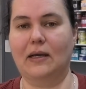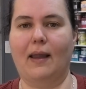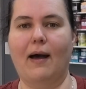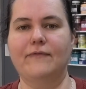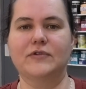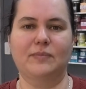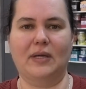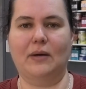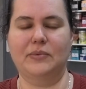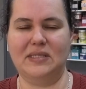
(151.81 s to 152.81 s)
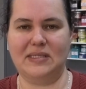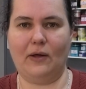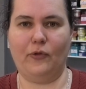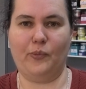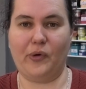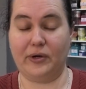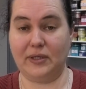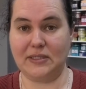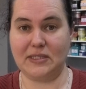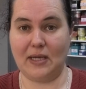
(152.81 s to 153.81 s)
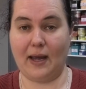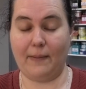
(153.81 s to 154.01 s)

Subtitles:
life to be able to sell the products